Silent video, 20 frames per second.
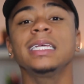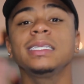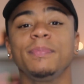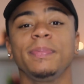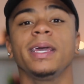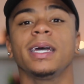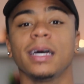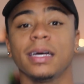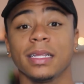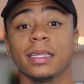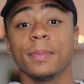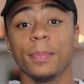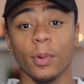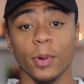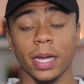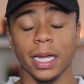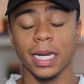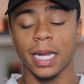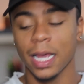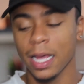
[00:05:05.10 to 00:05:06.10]
is beyond the
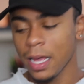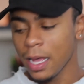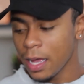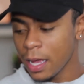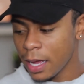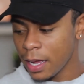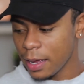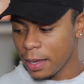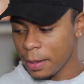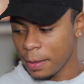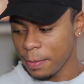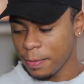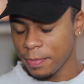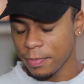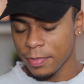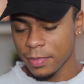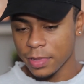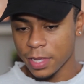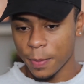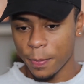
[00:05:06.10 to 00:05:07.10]
point. The
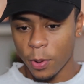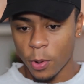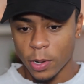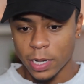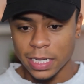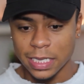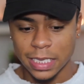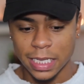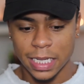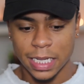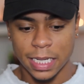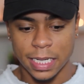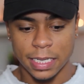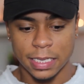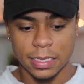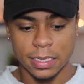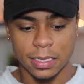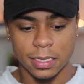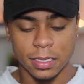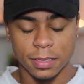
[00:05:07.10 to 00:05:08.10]
point
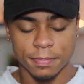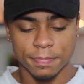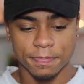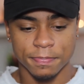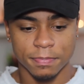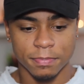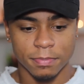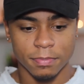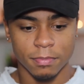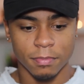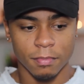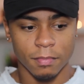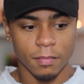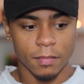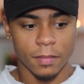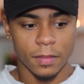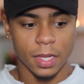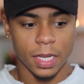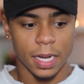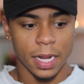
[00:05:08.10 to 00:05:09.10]
is
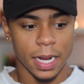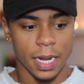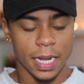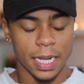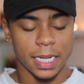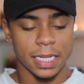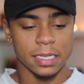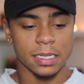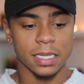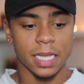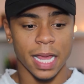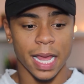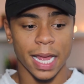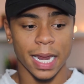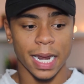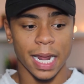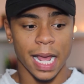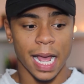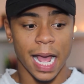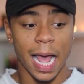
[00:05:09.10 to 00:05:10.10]

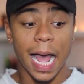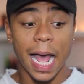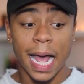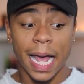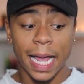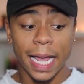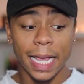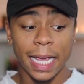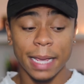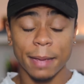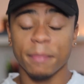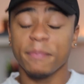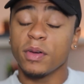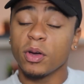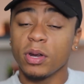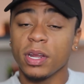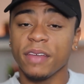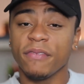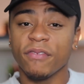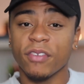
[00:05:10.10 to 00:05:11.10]
that I am
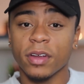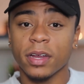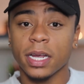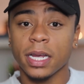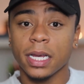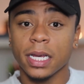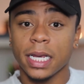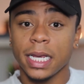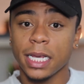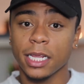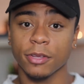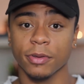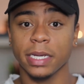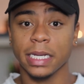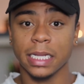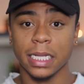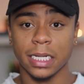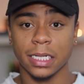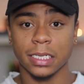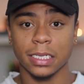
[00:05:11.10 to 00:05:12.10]
voting for Hillary
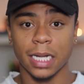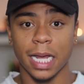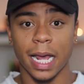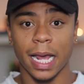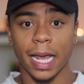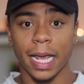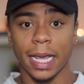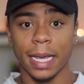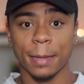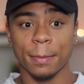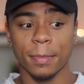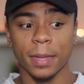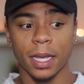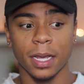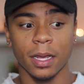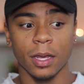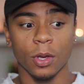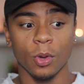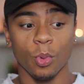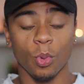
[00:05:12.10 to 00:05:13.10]
Clinton. I am
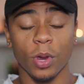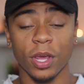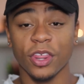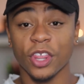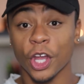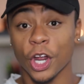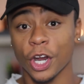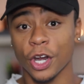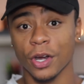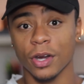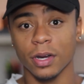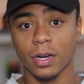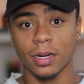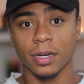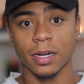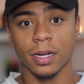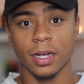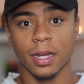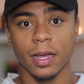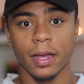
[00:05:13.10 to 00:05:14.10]
with her.
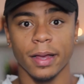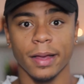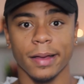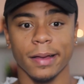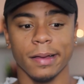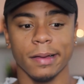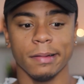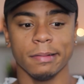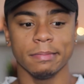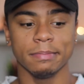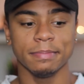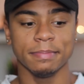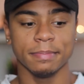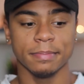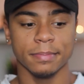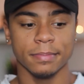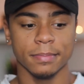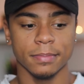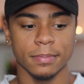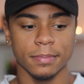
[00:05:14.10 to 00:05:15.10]

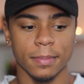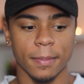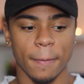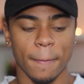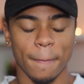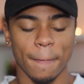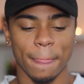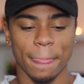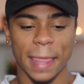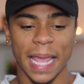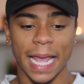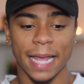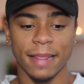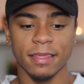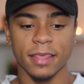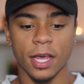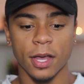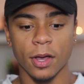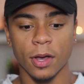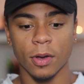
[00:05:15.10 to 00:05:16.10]

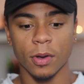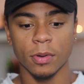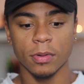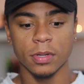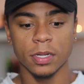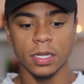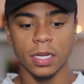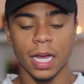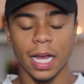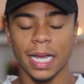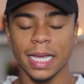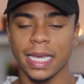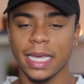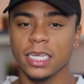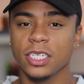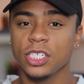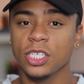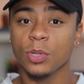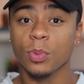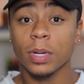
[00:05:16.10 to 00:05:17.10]
And though,
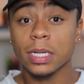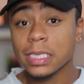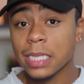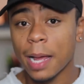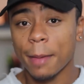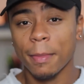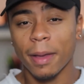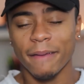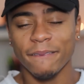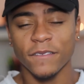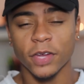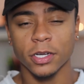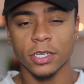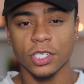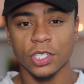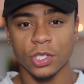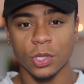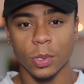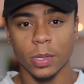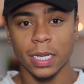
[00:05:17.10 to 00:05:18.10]
again, she was not my
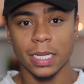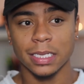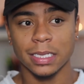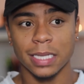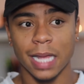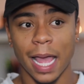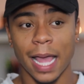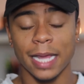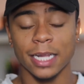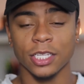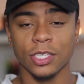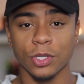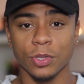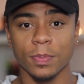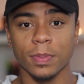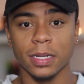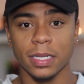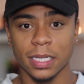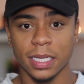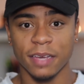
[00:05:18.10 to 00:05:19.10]
first choice, I do
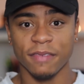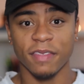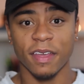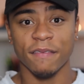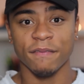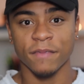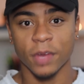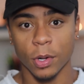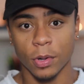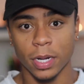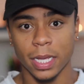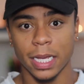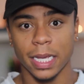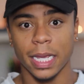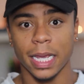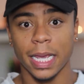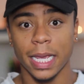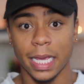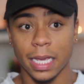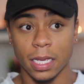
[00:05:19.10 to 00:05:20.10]
believe that
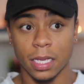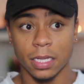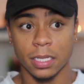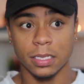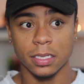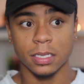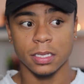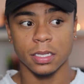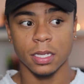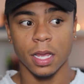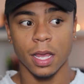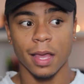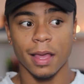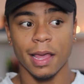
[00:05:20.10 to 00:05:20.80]
voting is